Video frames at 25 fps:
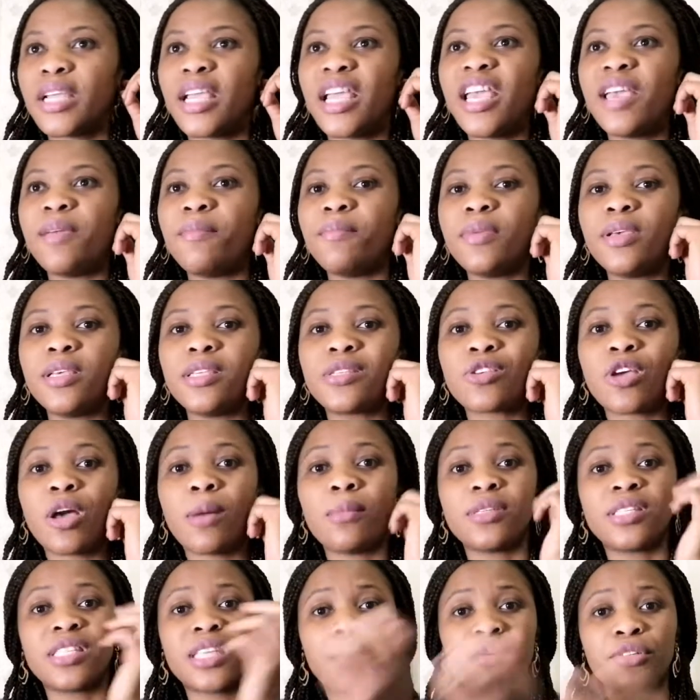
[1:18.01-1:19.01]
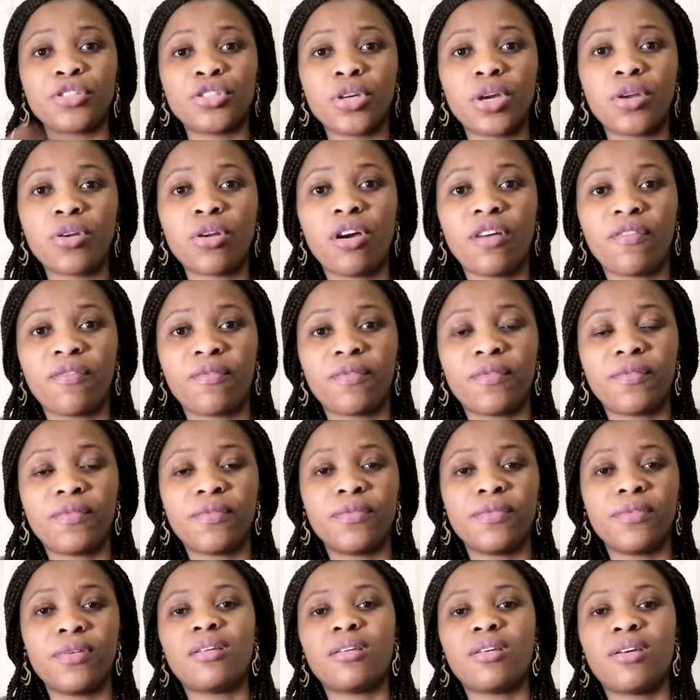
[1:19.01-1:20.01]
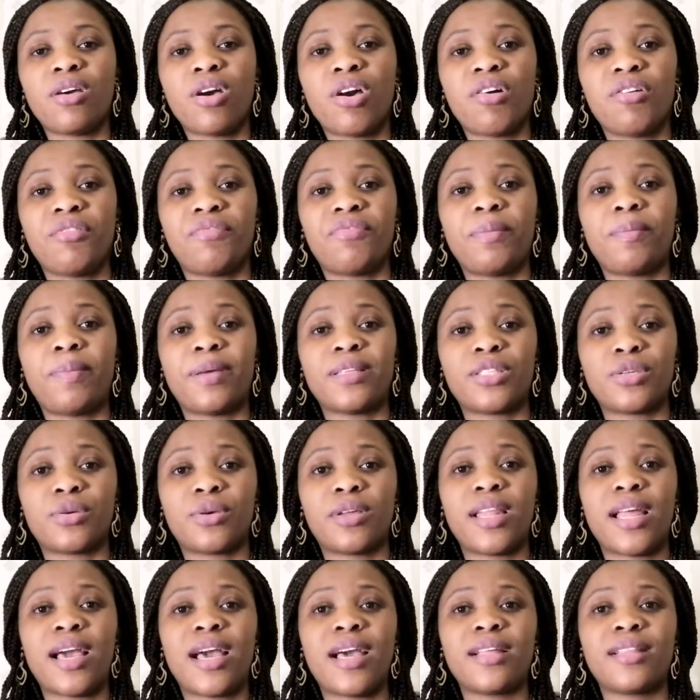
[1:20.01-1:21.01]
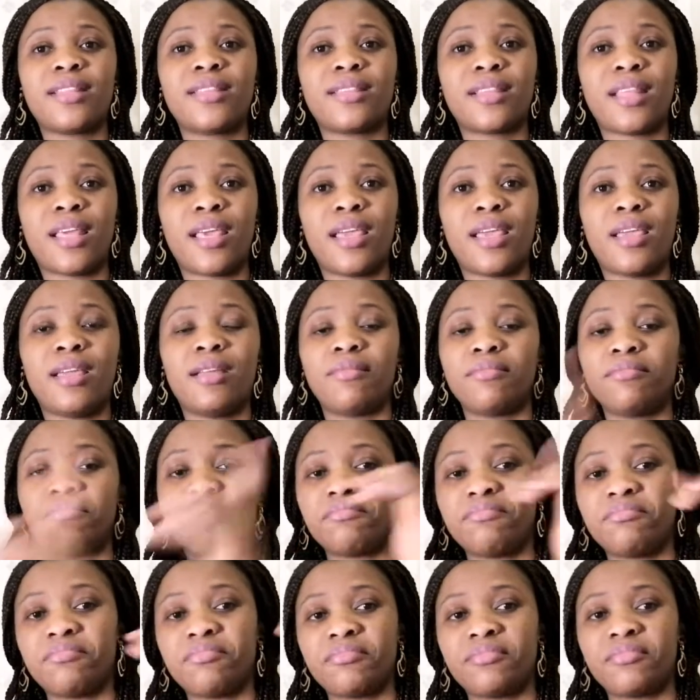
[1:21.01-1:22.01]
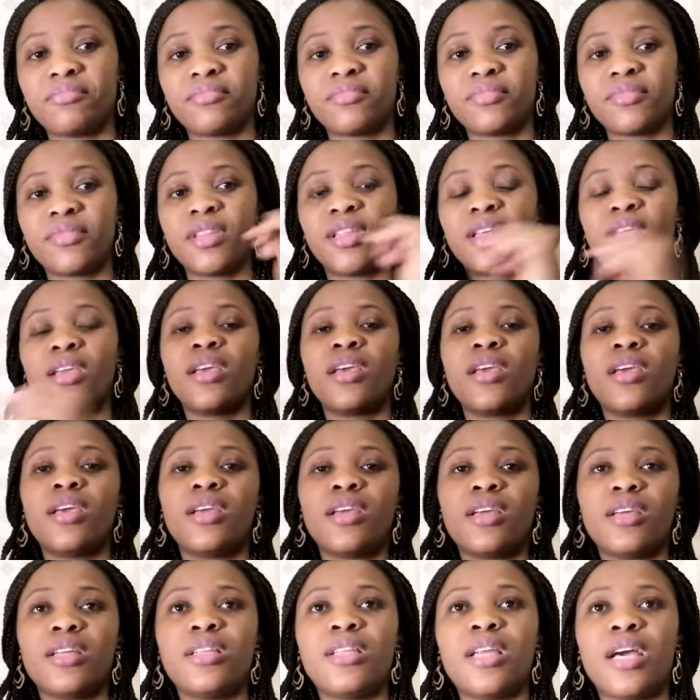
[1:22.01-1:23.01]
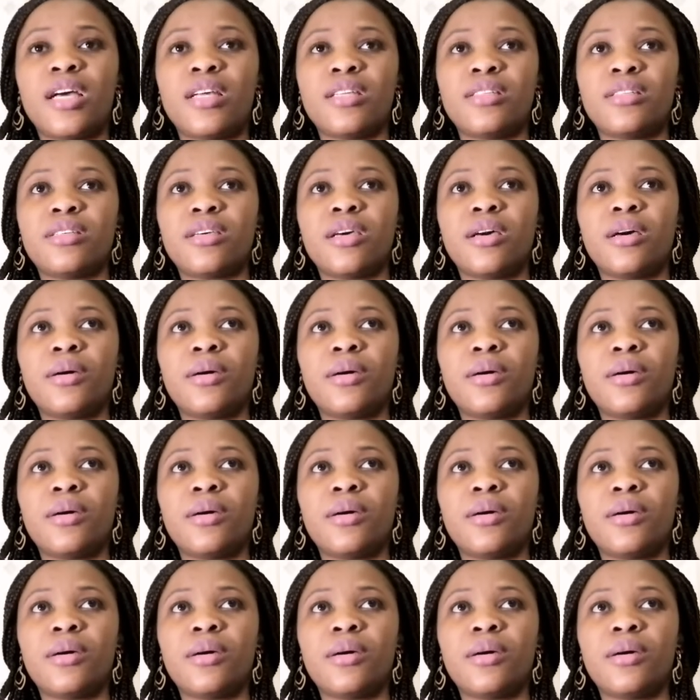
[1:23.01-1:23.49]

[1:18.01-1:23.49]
misconception of a particular thing that